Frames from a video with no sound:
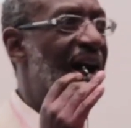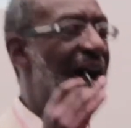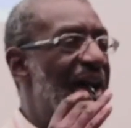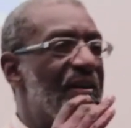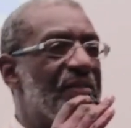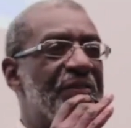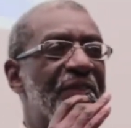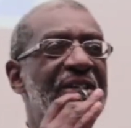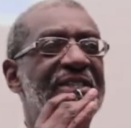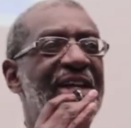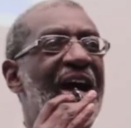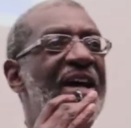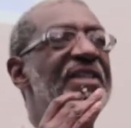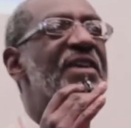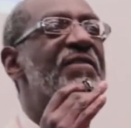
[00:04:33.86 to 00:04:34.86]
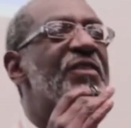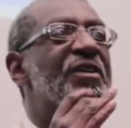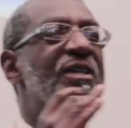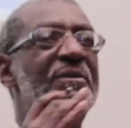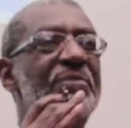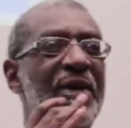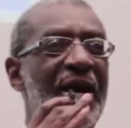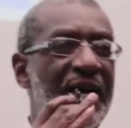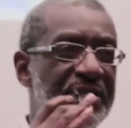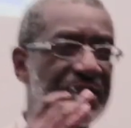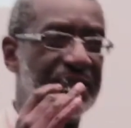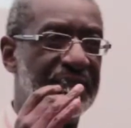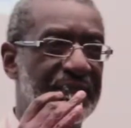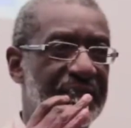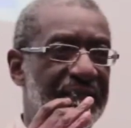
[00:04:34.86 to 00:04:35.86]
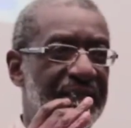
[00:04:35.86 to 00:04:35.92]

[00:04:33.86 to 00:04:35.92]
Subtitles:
I have things I never could imagine